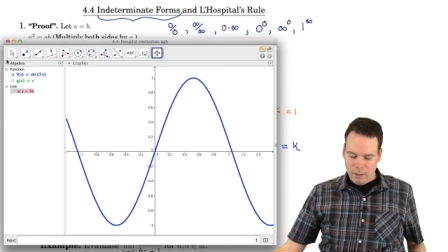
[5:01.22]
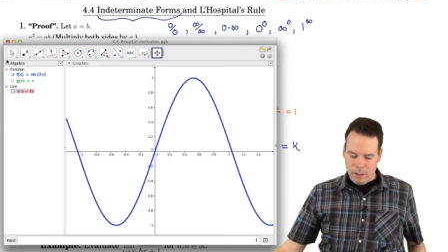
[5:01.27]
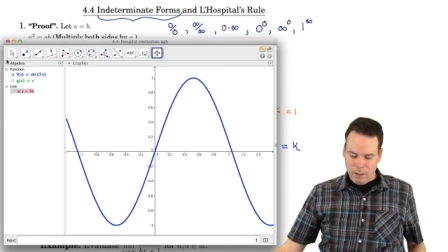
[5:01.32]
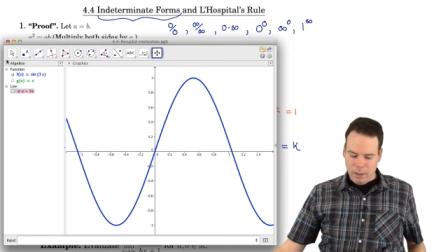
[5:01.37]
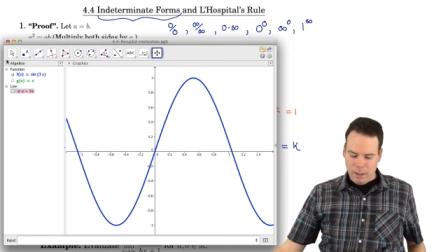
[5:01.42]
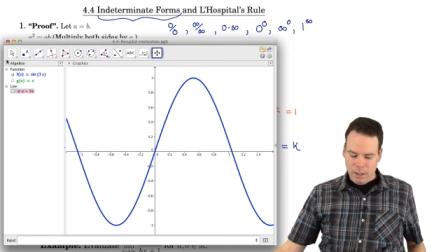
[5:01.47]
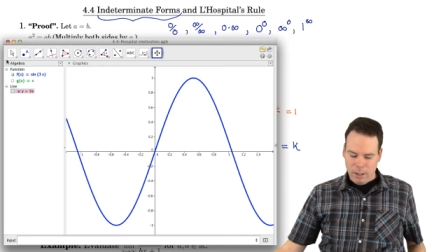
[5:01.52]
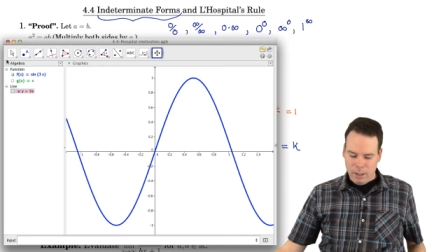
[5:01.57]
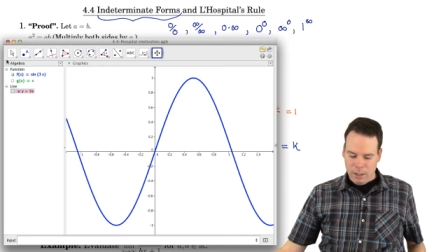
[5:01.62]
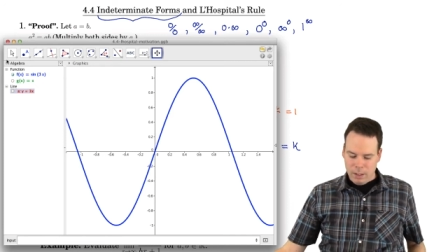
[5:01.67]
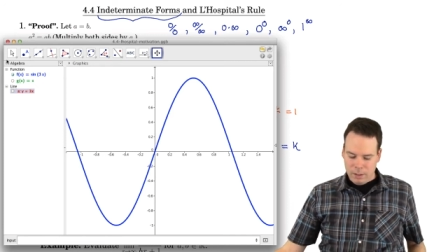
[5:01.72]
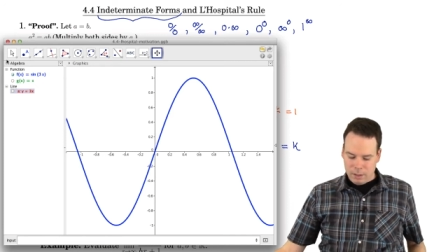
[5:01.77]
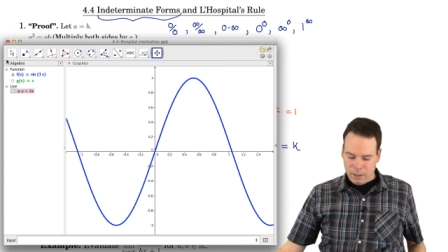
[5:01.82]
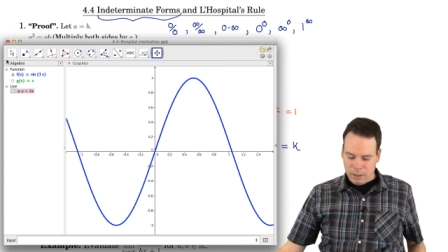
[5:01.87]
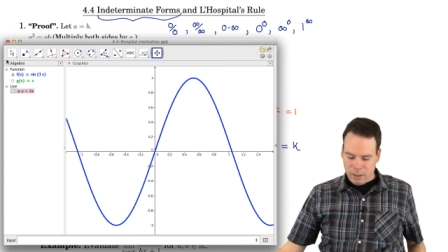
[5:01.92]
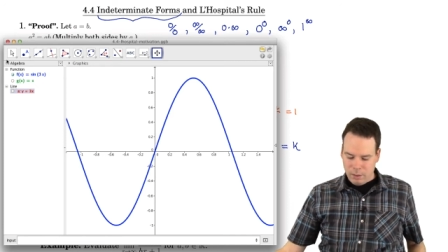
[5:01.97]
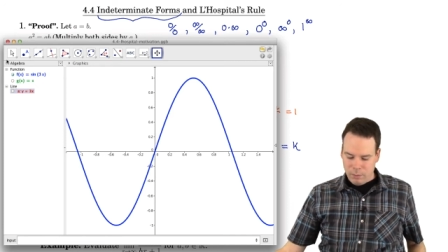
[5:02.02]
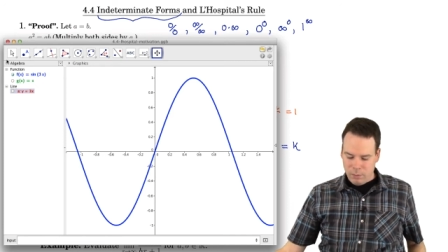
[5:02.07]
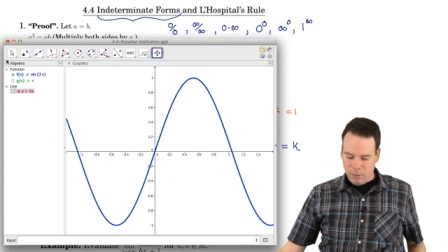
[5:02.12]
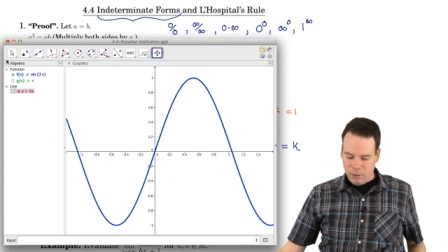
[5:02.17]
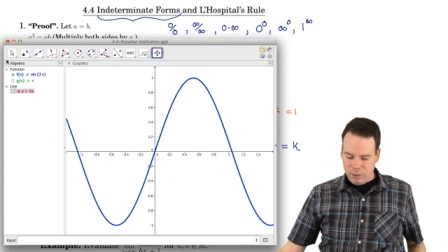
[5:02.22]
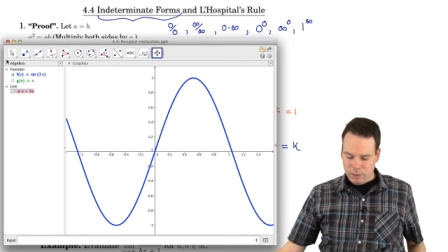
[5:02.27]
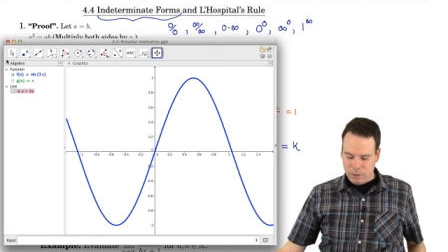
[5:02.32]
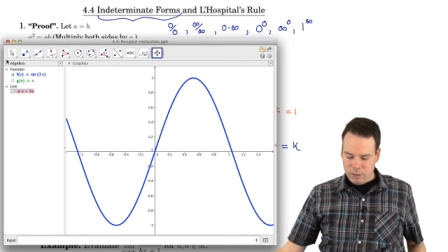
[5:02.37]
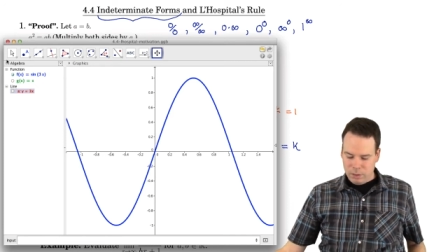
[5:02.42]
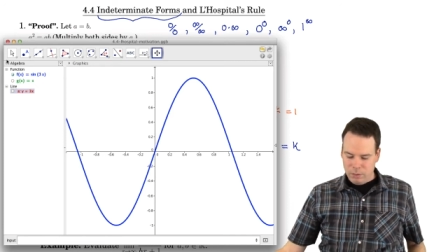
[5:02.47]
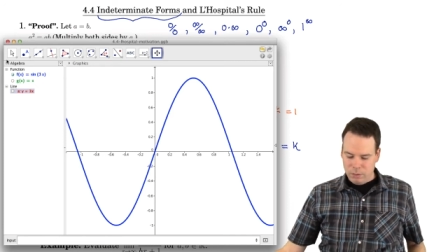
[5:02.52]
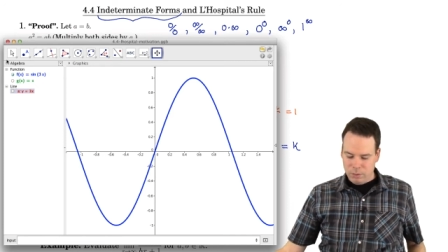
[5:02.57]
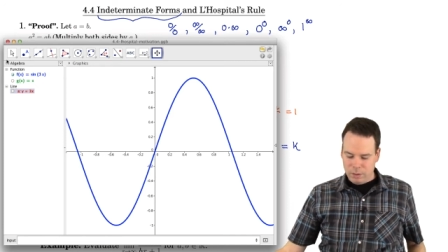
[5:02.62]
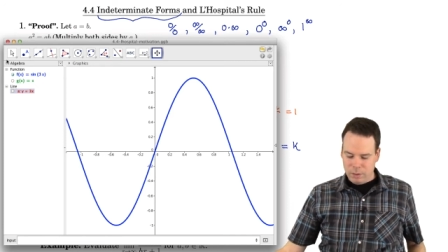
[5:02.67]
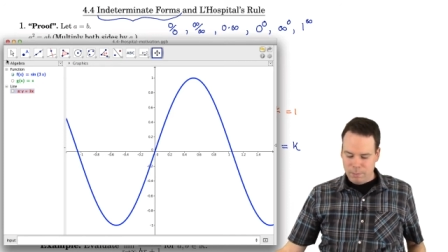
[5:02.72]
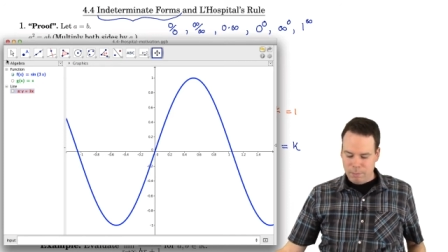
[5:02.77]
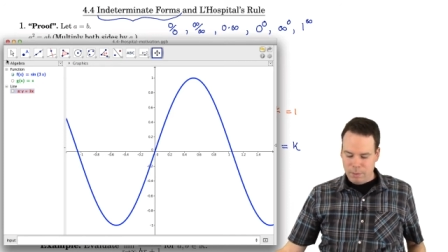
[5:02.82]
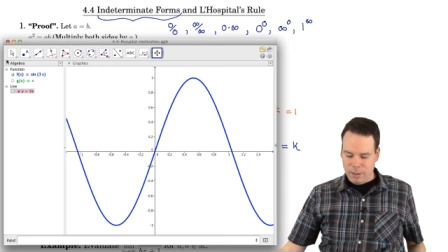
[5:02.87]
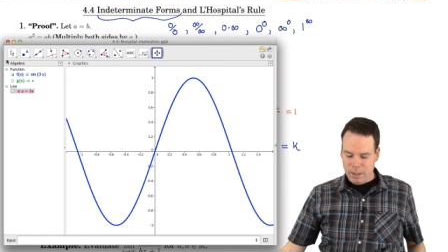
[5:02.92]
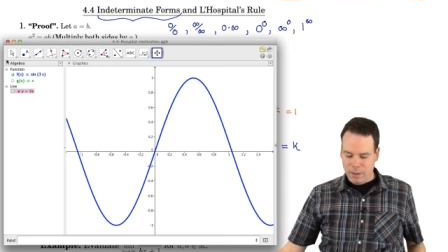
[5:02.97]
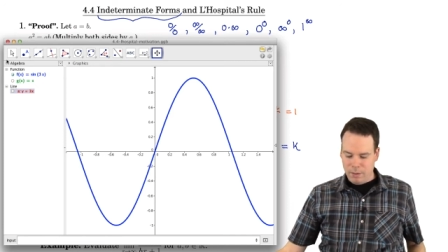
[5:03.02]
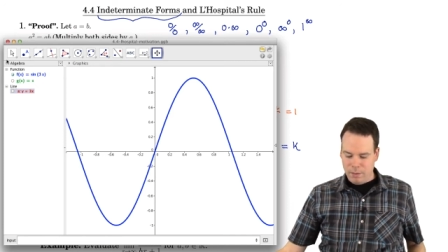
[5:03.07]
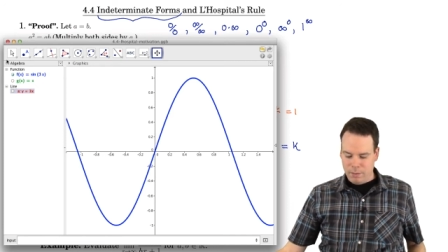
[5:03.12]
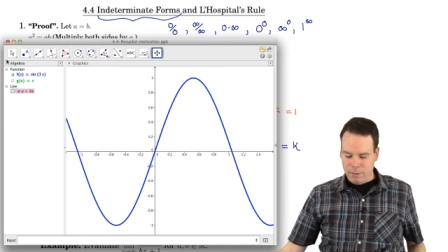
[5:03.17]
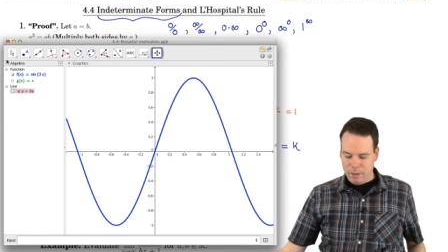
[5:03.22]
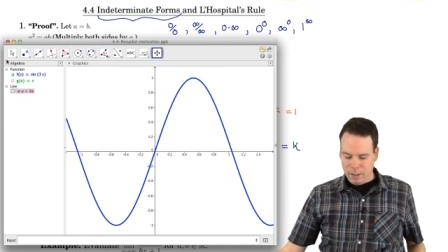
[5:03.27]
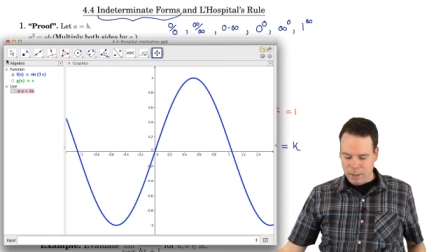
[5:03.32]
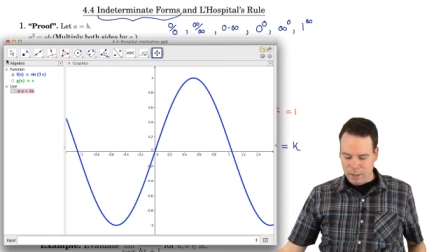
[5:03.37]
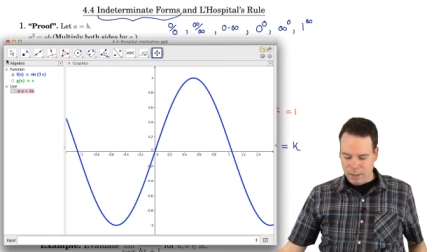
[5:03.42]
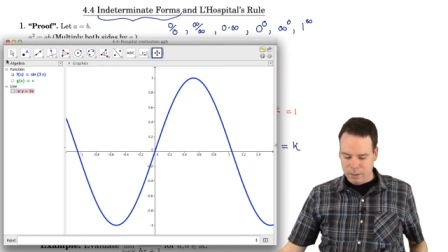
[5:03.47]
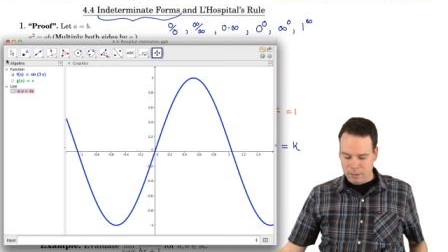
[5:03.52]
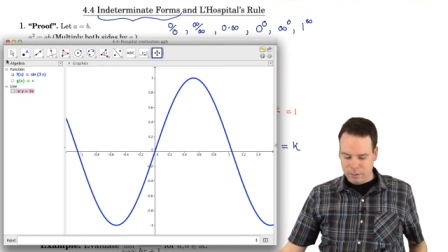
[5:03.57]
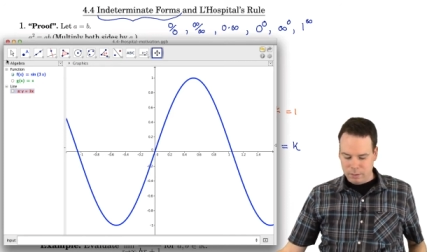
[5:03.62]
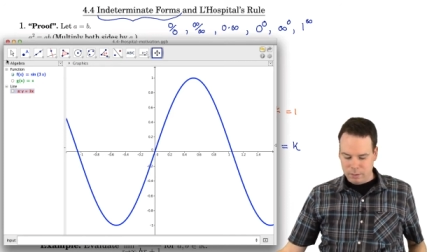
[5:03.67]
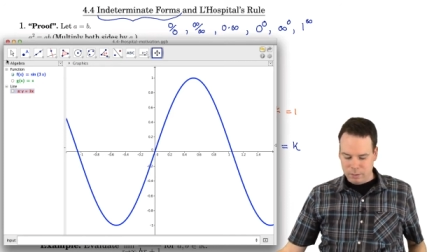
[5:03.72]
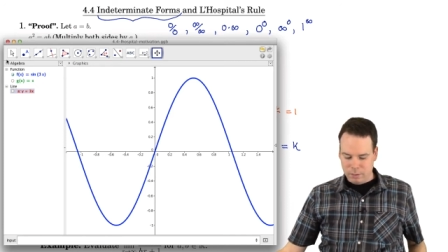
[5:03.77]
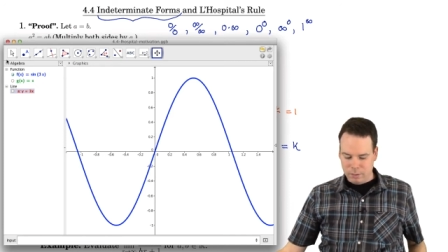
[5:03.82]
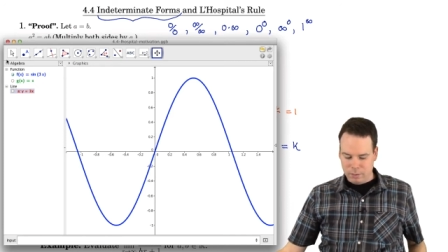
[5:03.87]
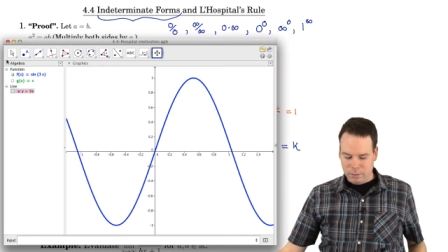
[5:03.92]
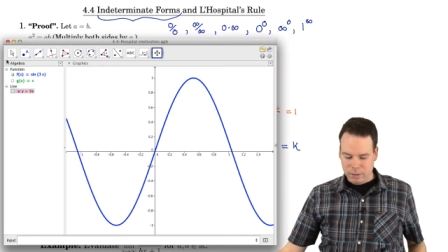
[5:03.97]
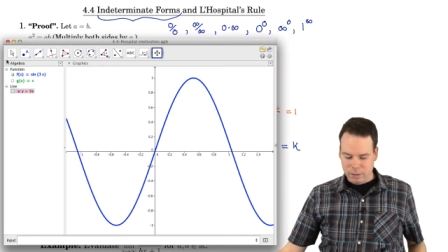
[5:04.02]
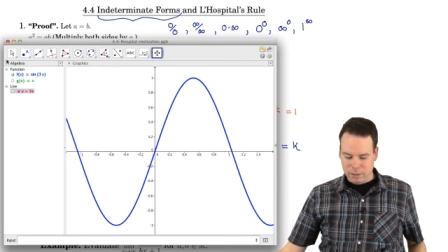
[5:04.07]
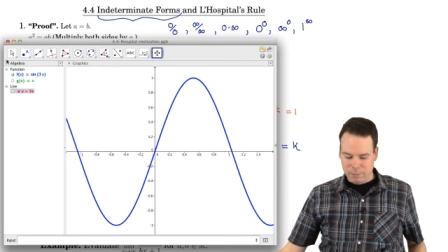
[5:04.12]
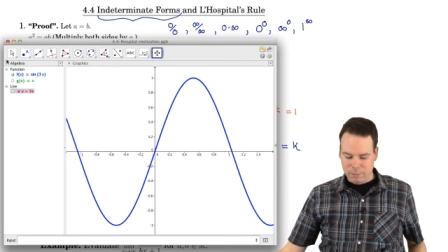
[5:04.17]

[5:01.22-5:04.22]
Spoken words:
And I want to compare that, so that's